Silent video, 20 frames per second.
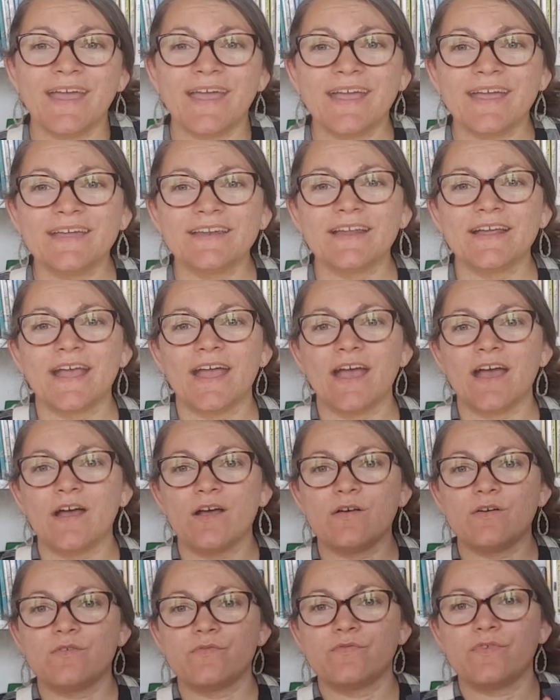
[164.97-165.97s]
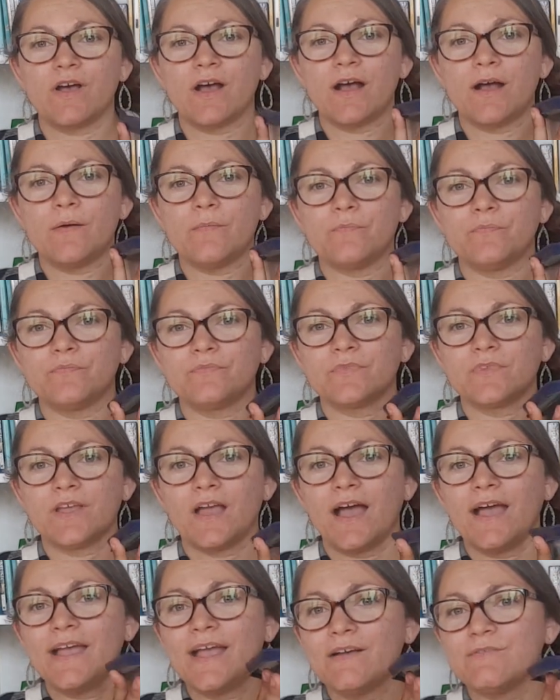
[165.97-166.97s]
and I have um,
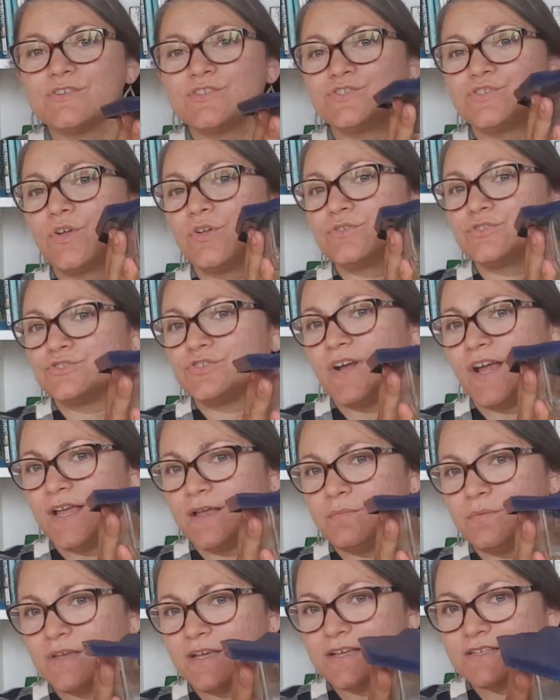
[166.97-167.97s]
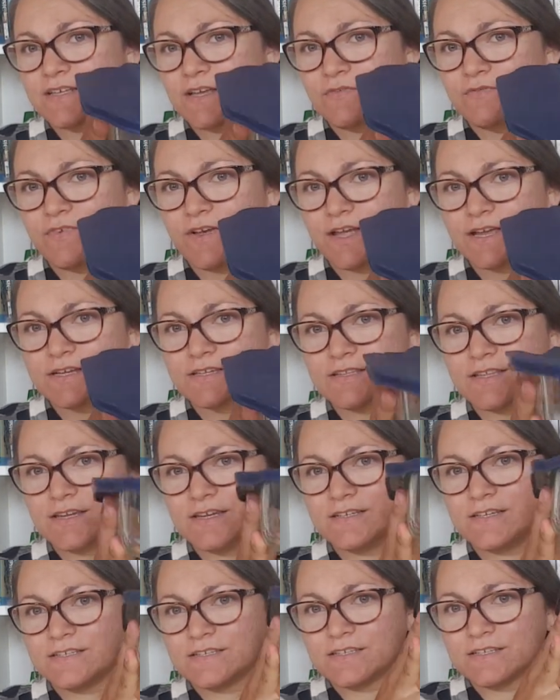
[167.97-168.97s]
I have a salt tray because I find that
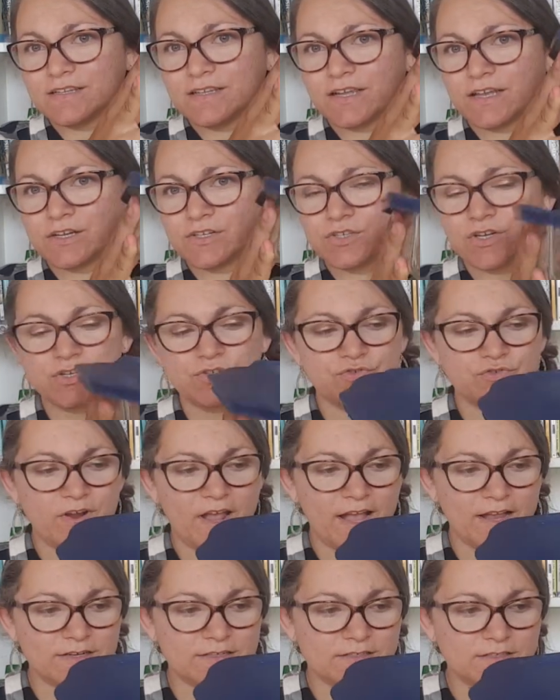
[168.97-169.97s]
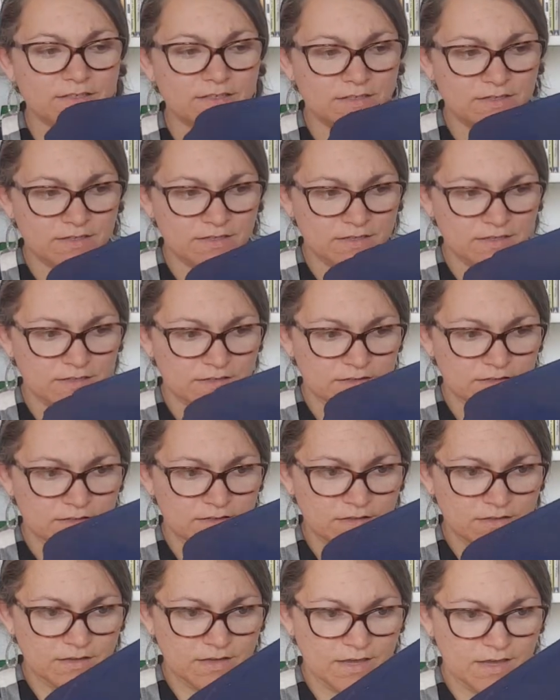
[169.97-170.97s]
it doesn't like attract
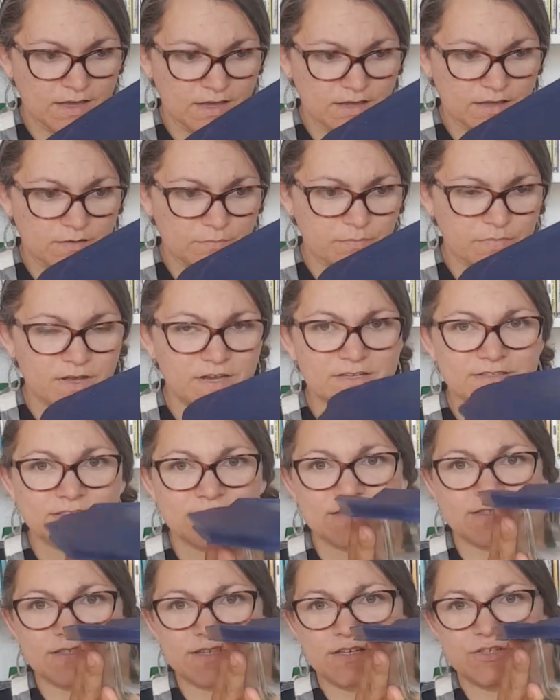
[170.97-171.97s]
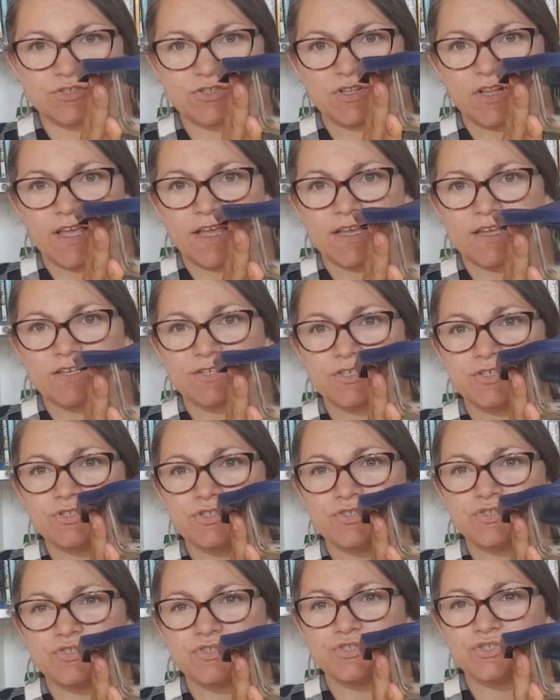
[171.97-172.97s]
uh, bugs and such like
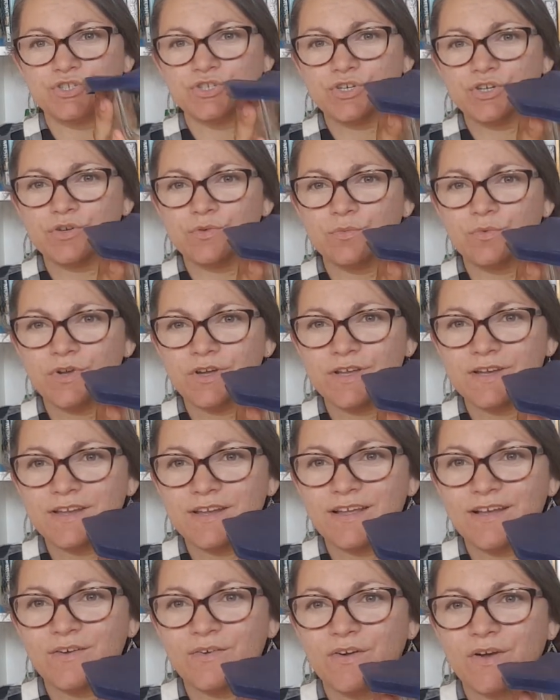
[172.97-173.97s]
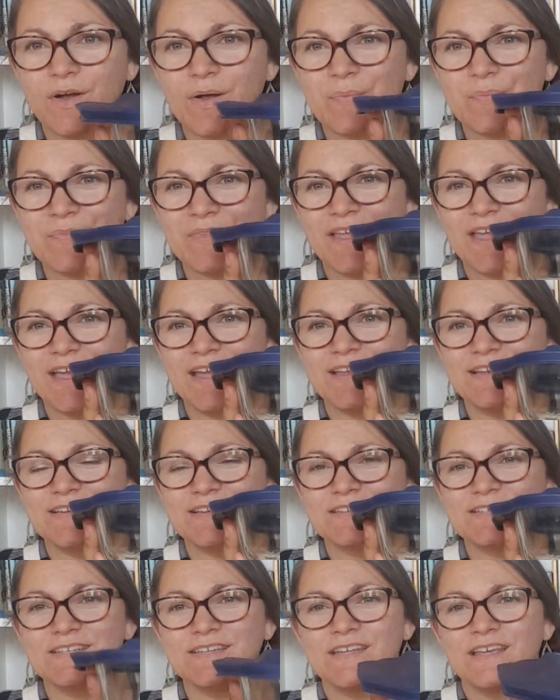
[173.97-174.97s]
sugar would, um,
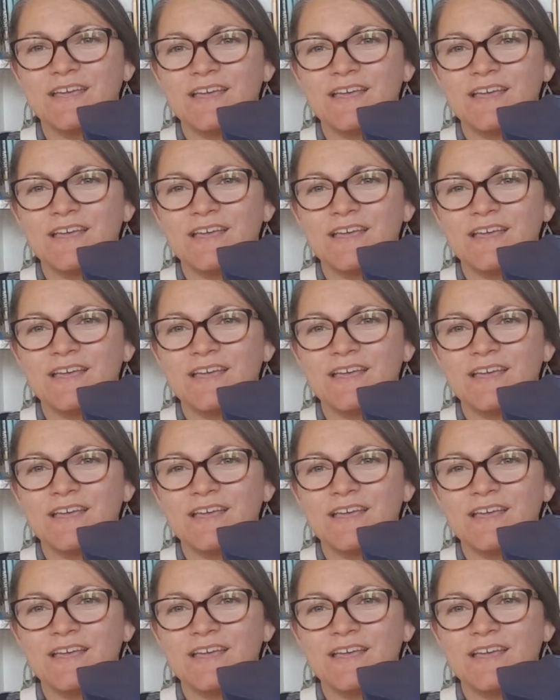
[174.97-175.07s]
and